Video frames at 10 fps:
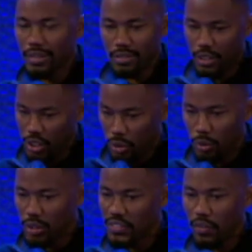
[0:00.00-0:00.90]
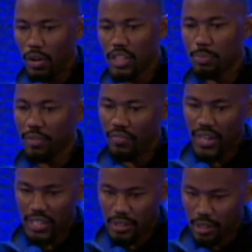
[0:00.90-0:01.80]
like the youth as far as
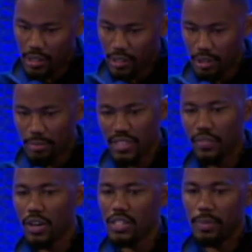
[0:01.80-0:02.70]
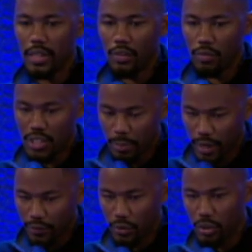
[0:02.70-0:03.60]
professionalism, as far as being
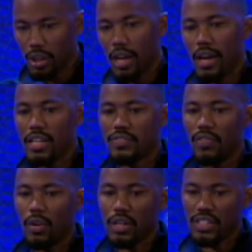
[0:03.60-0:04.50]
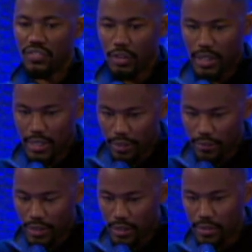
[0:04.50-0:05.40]
respectful, as far as
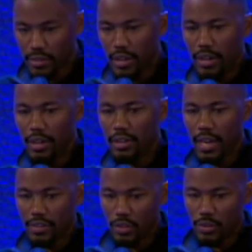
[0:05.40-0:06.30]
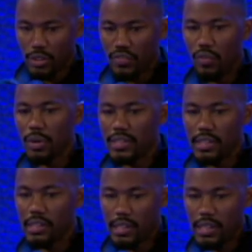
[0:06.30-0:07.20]
forgiveness, and like there's
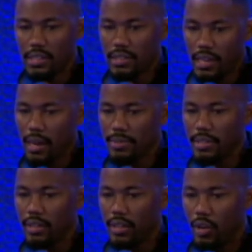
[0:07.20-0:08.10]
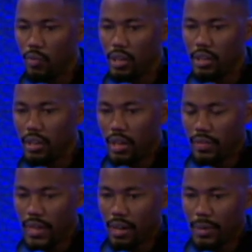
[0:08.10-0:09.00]
14 key steps in there really
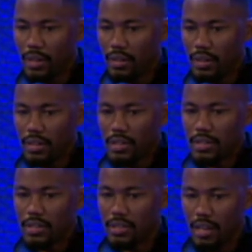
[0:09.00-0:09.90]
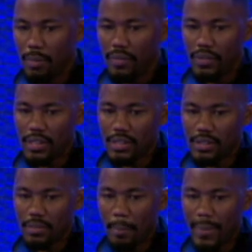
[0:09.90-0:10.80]
that, I mean, some of
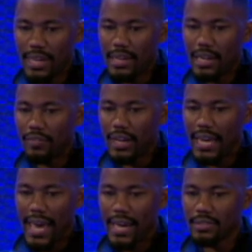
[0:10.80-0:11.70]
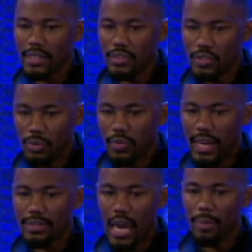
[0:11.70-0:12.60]
us may not have had access to
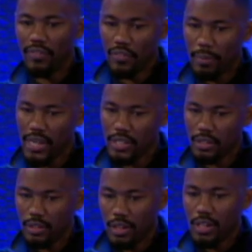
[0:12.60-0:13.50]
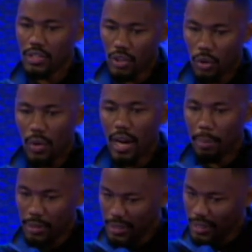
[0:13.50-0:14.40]
that type of information. So I
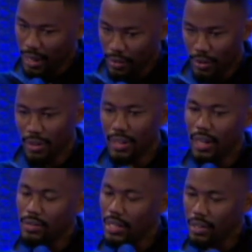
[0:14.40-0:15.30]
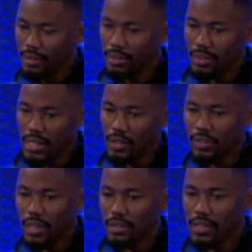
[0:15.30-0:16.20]
put it together and I was like, these are
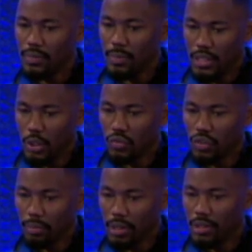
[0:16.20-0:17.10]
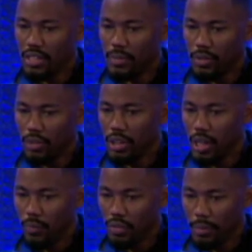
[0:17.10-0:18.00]
things that has been useful to me, that's been really
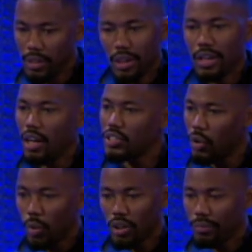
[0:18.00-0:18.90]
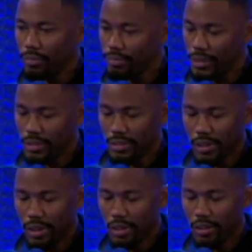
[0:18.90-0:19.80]
helpful to me. And also one of them is,
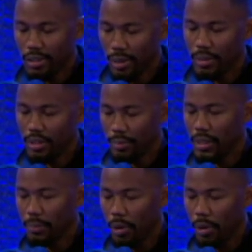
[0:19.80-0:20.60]
I mean, a big